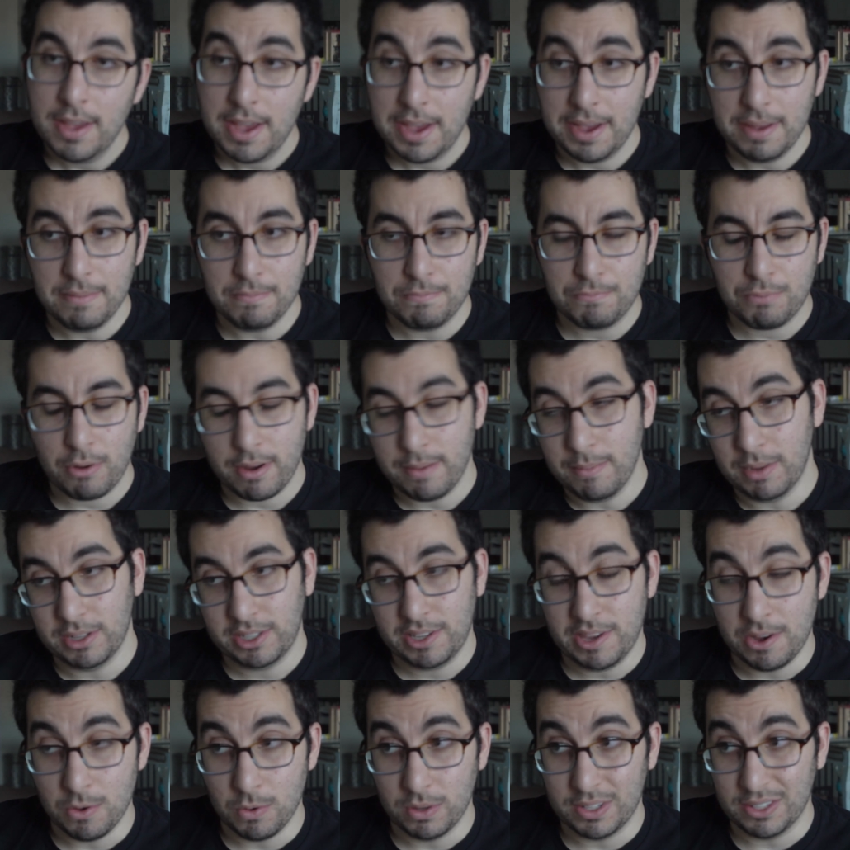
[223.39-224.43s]
and pretty
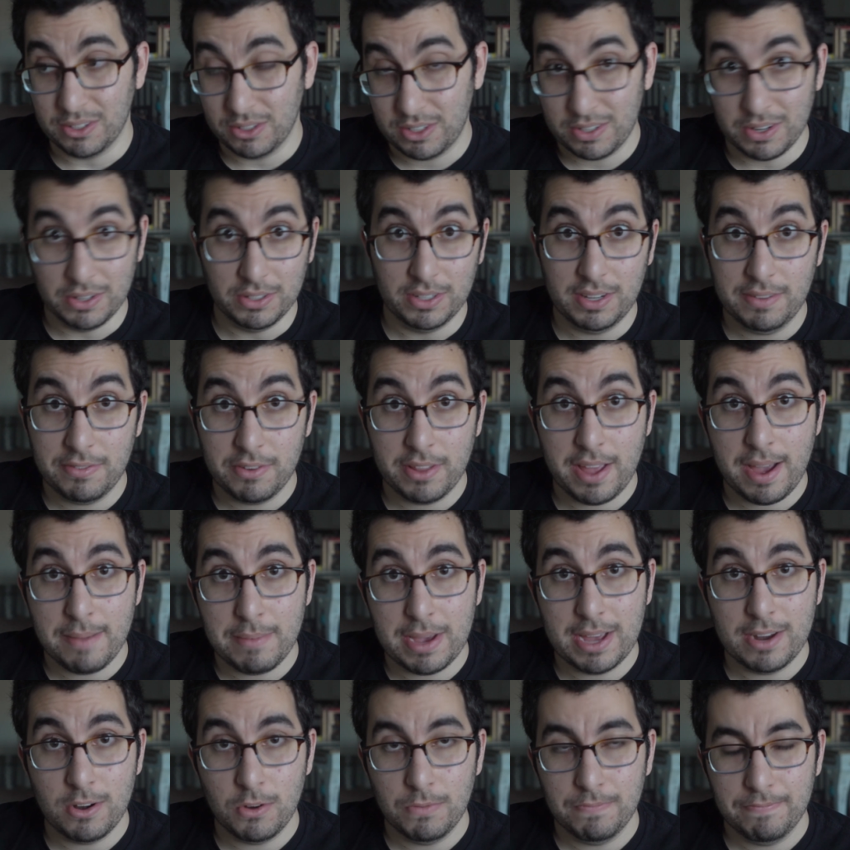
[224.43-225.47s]
much the original trilogy for that
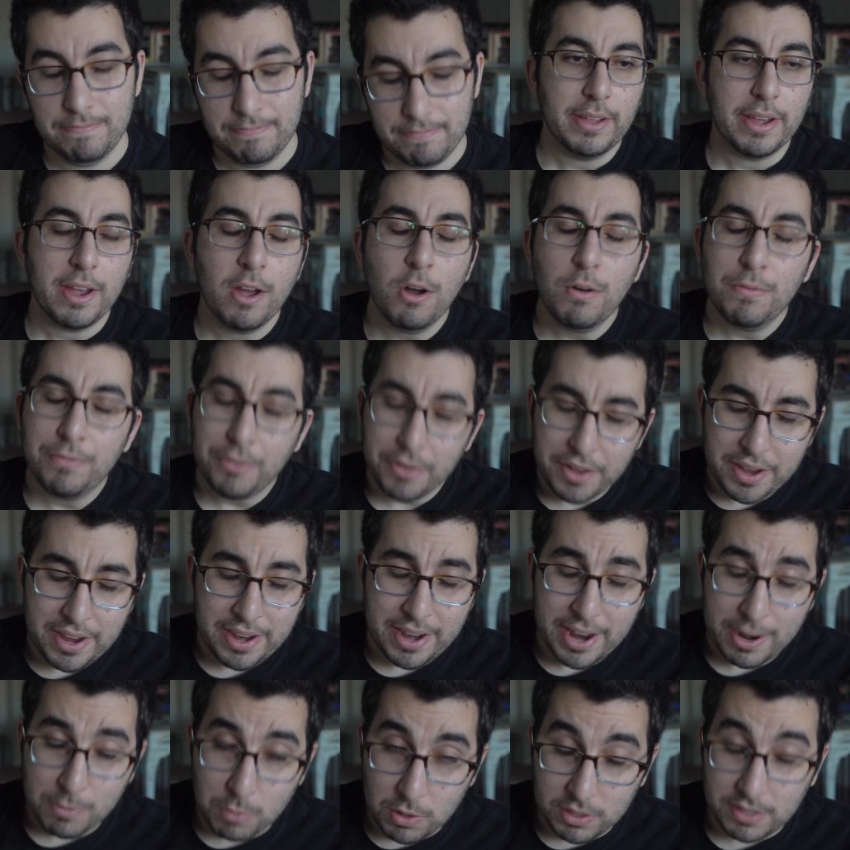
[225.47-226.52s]
matter. It's like, hopefully
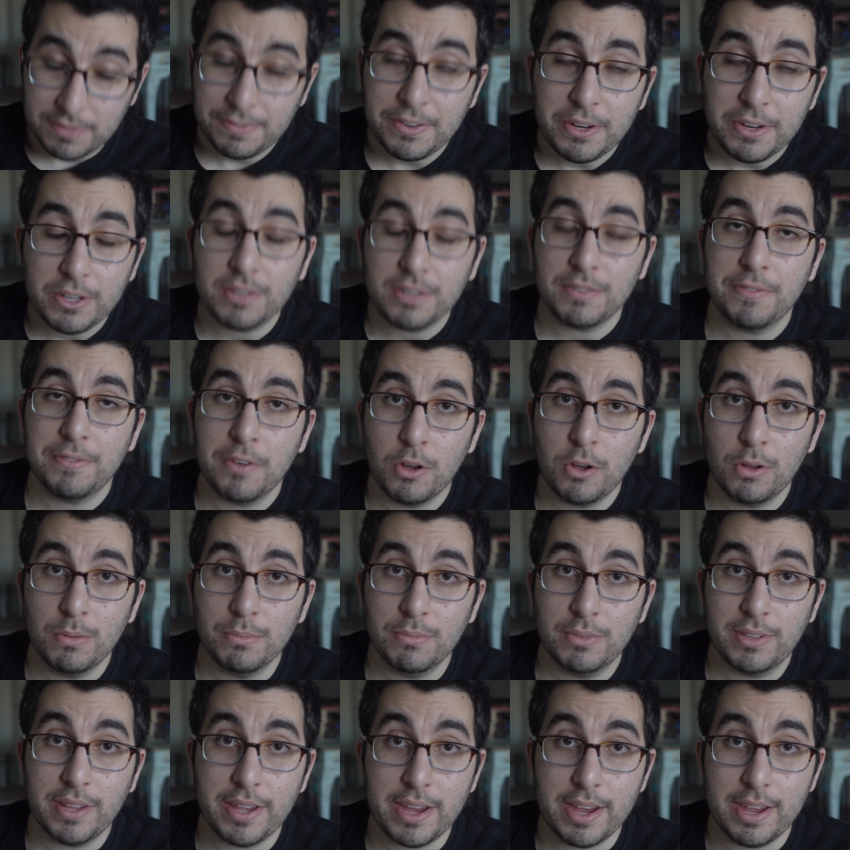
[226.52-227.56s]
in Edwards' future
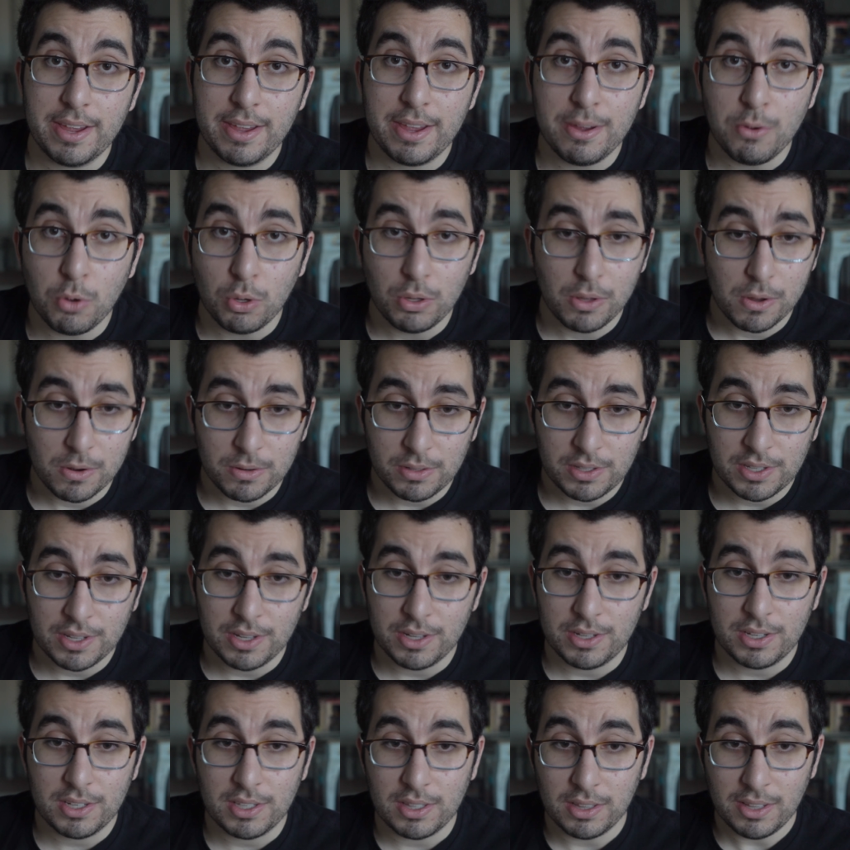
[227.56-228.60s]
films, he will learn
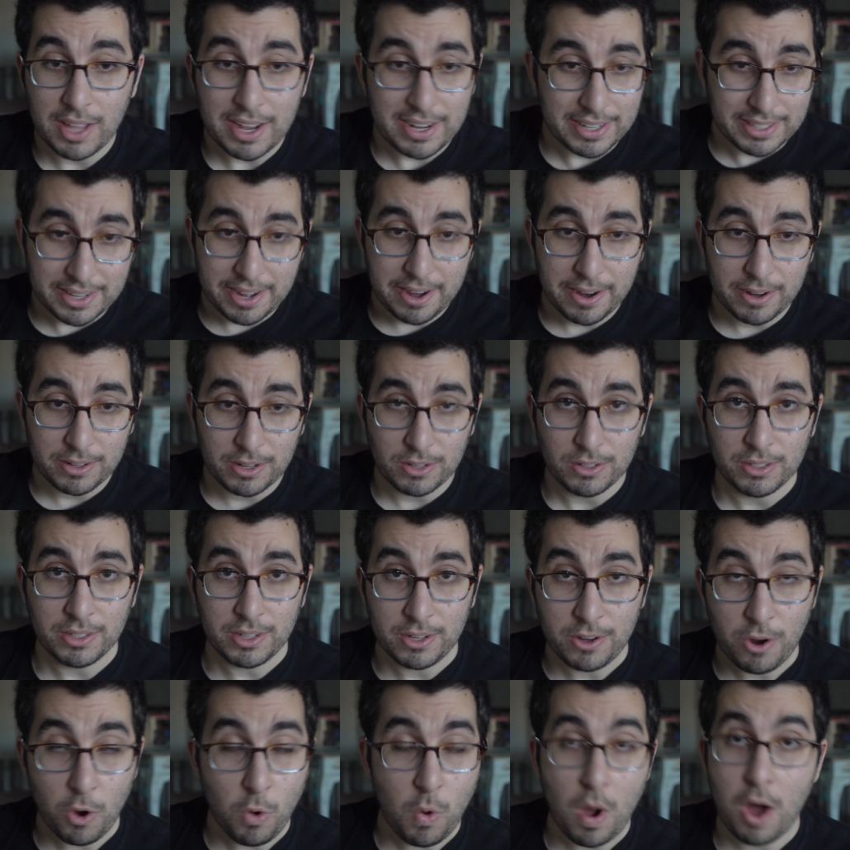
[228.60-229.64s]
to just let his characters
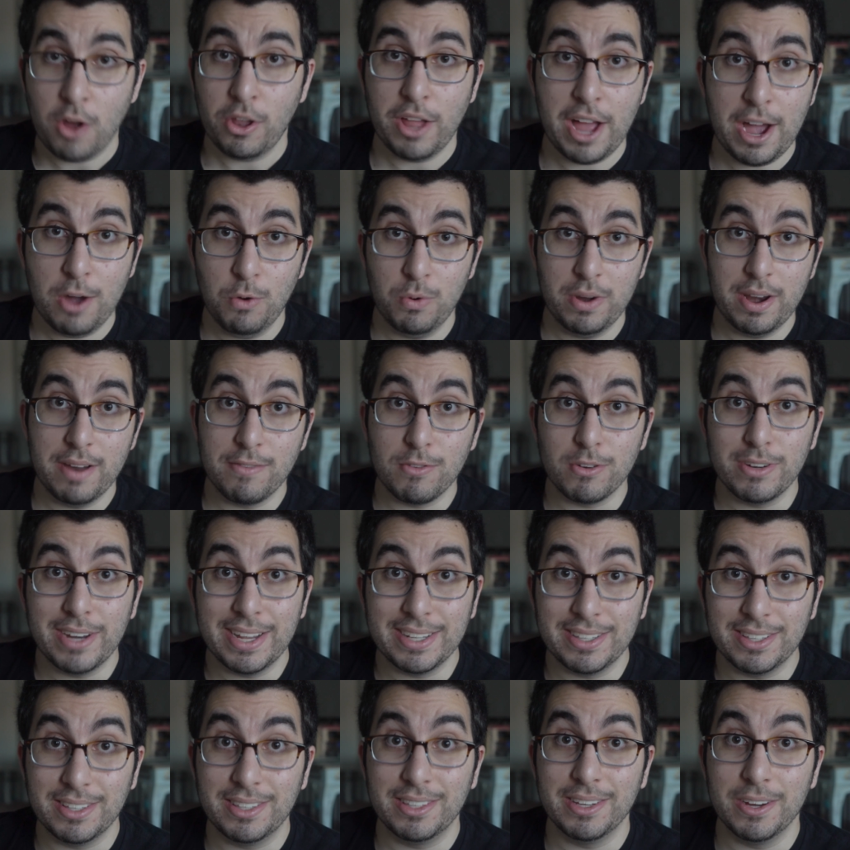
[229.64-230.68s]
go all out whenever
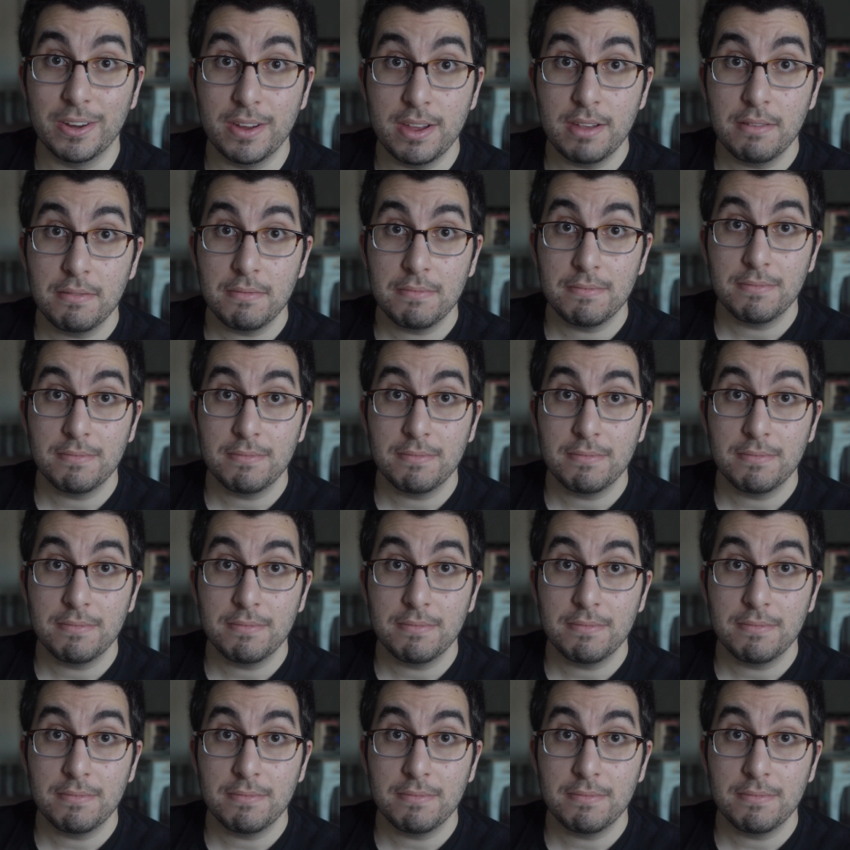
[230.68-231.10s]
necessary.